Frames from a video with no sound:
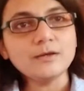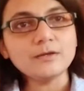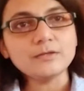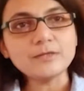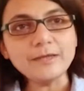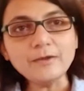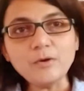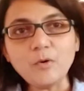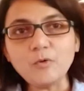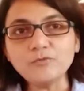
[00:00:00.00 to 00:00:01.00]

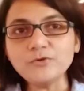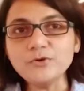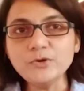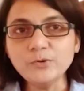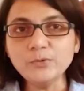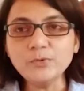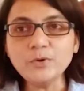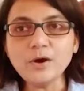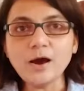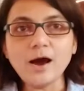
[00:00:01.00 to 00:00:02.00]
think of a
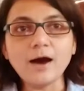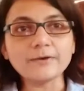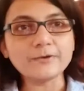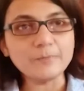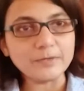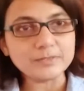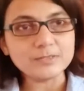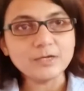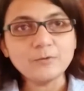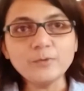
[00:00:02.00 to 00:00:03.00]
new argument.
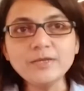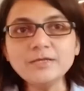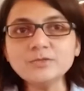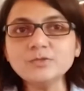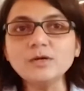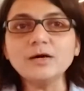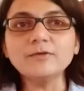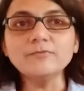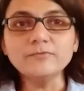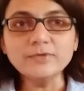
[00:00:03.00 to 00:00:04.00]
We need to
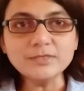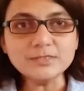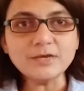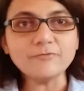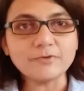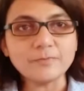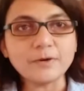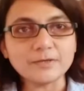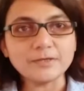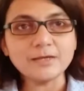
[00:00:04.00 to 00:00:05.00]
convince
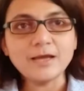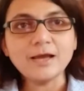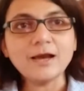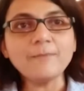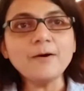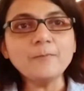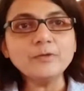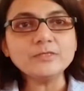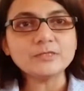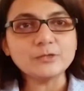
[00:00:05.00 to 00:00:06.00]
everybody, come up
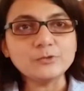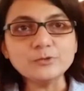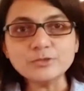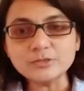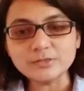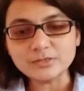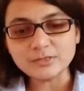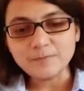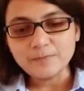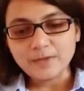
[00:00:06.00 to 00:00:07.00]
with
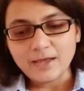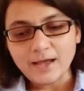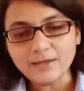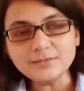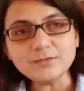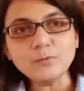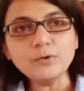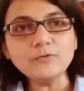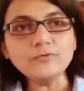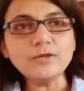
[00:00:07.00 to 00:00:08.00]
solutions. And
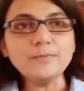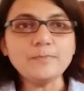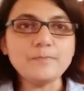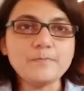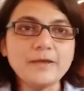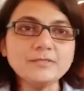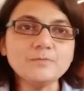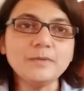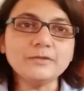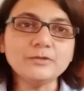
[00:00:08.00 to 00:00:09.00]
one of the
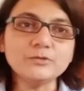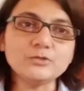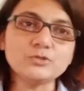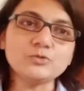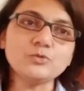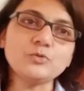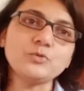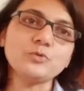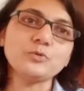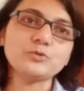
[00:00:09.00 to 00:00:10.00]
best methods
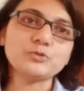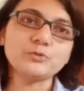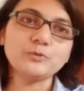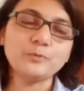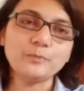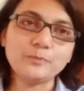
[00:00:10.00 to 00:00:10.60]
to